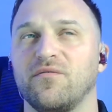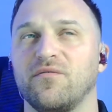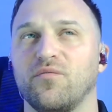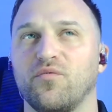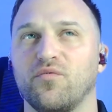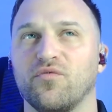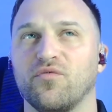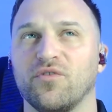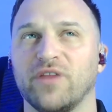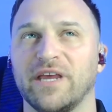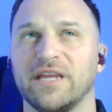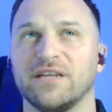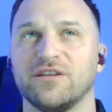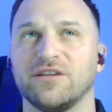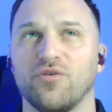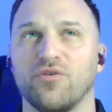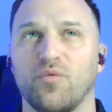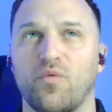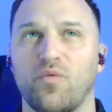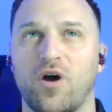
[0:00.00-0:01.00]
related to
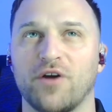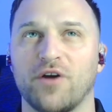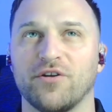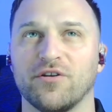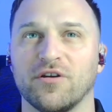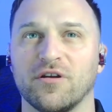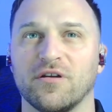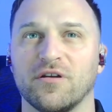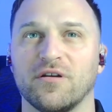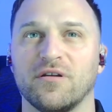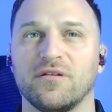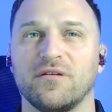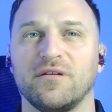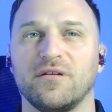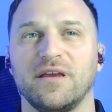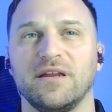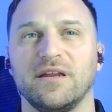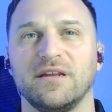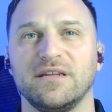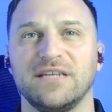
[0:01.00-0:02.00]
the water
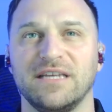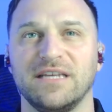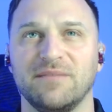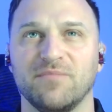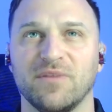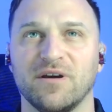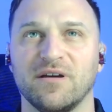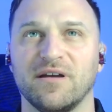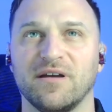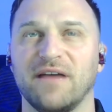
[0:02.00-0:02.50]
and edema?